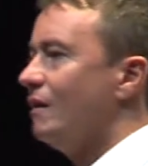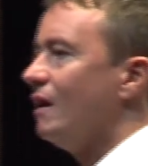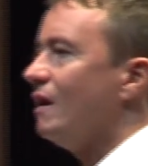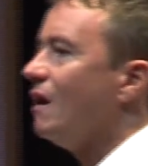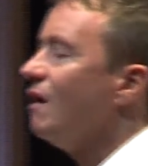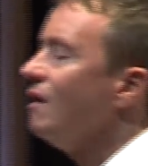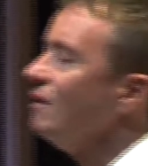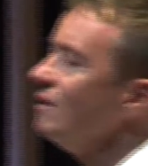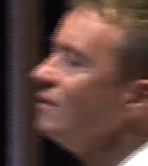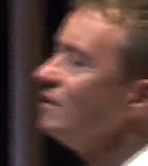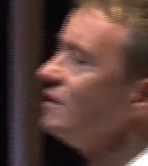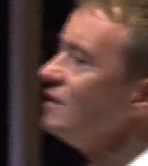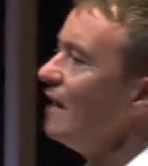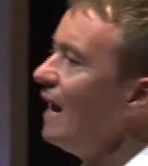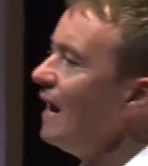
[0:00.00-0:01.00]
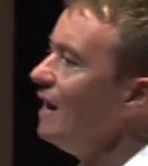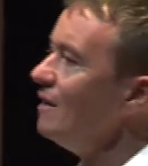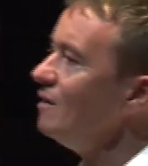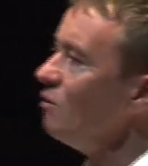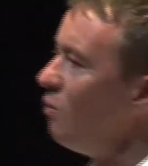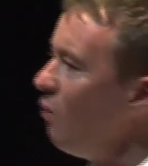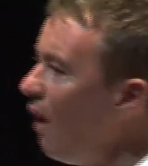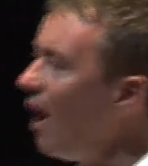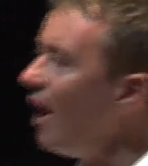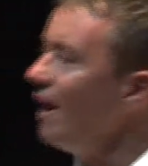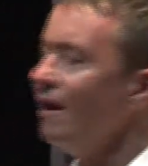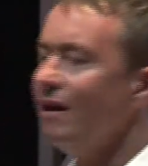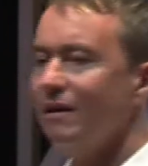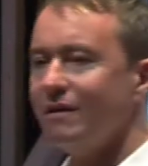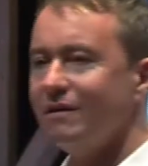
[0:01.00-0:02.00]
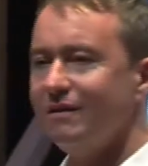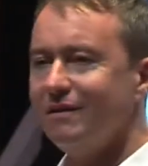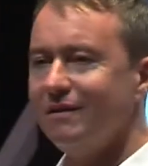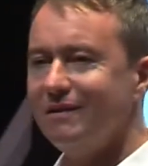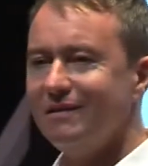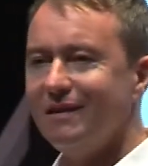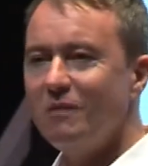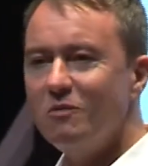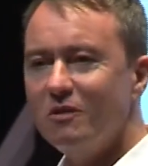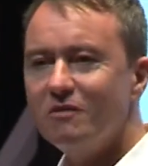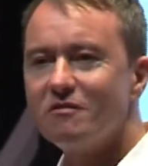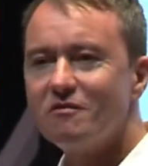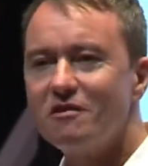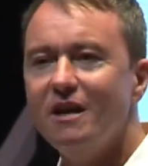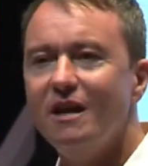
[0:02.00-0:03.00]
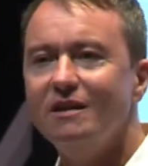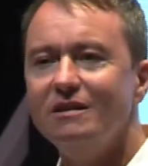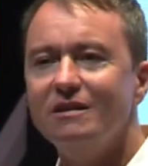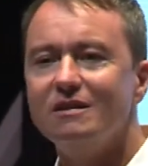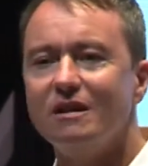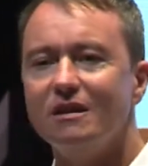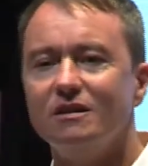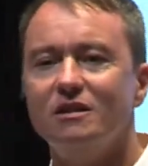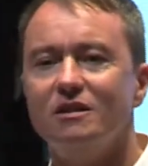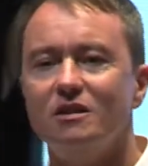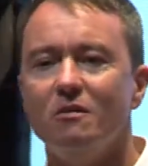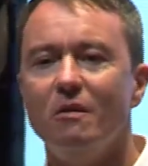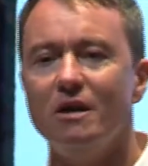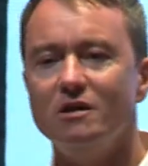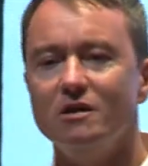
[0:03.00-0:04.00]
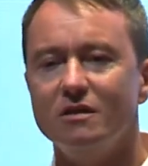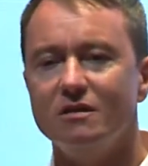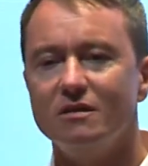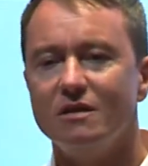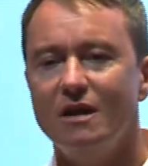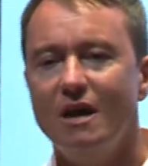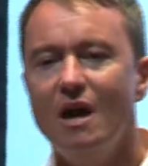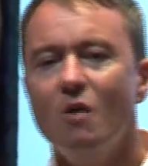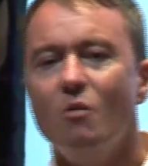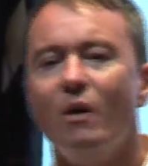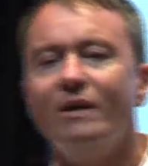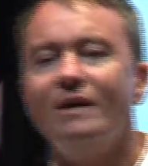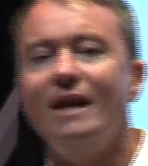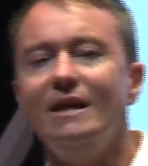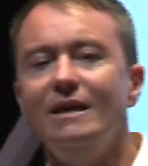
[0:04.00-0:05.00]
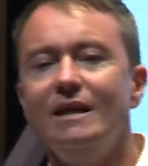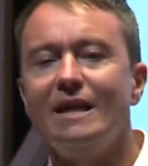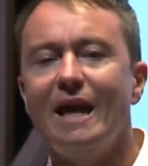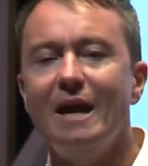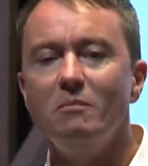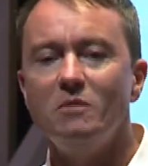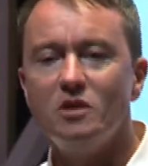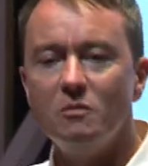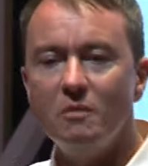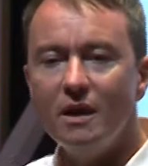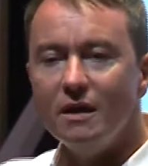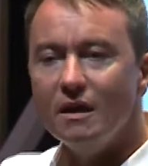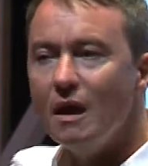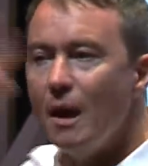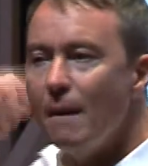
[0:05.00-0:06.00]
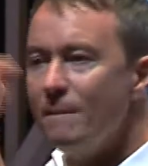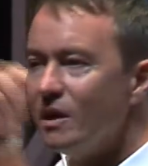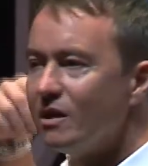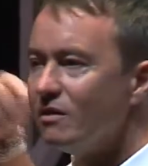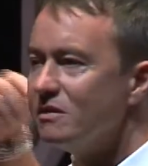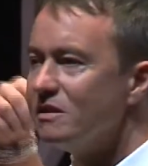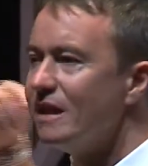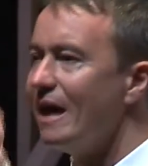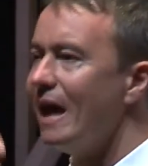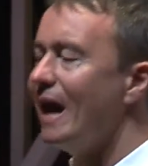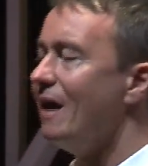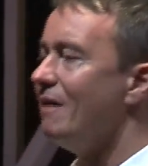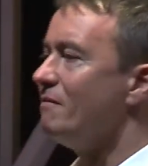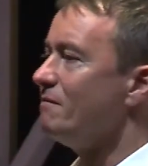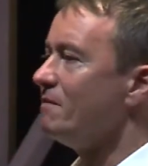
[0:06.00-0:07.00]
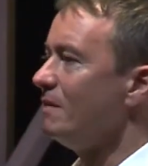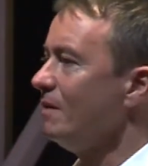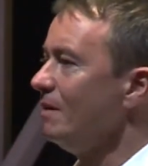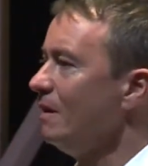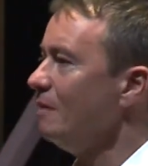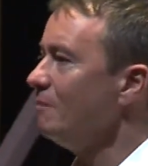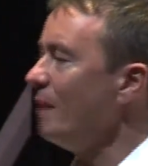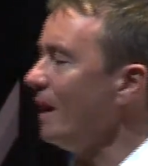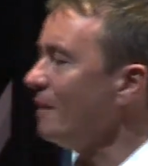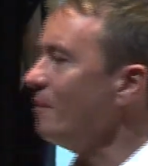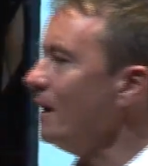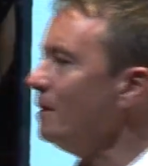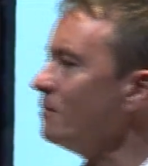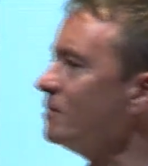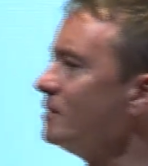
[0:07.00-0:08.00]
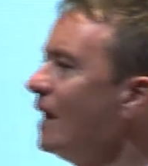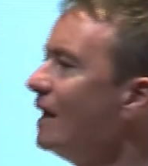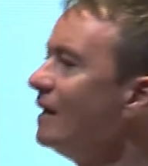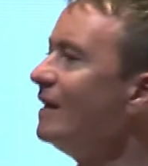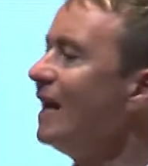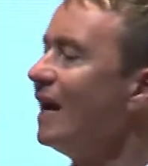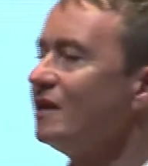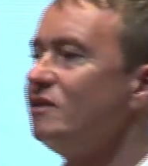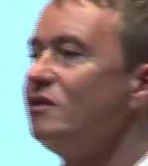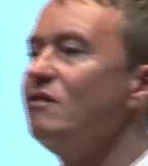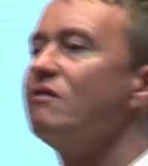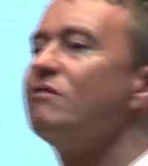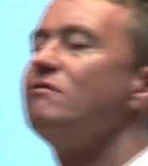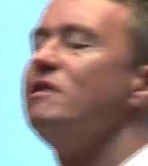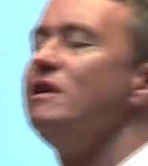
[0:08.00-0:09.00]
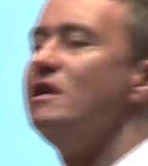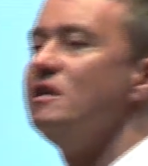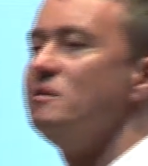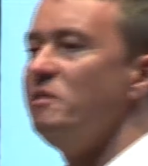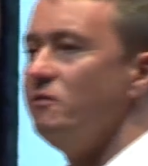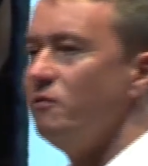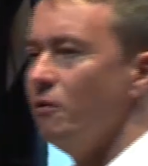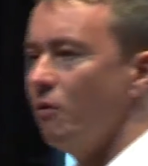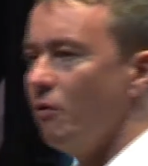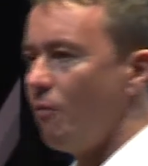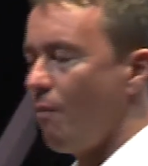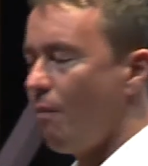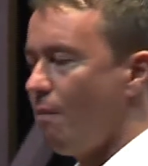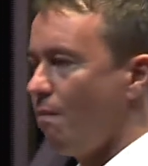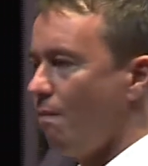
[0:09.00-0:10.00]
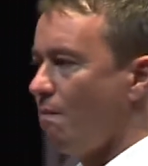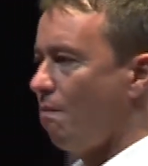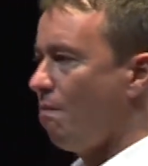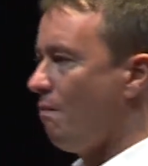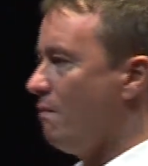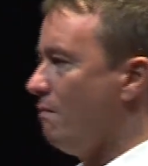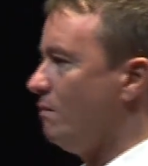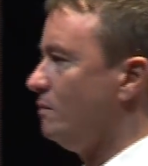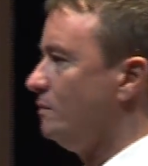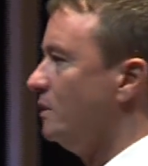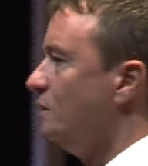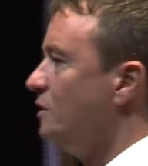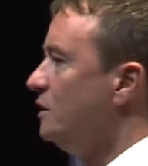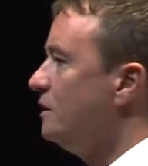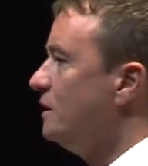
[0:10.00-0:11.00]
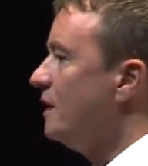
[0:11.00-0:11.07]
they can't understand why they would have created such situations. One lady came to me because they have back pain, because they had an accident 3 years before. And she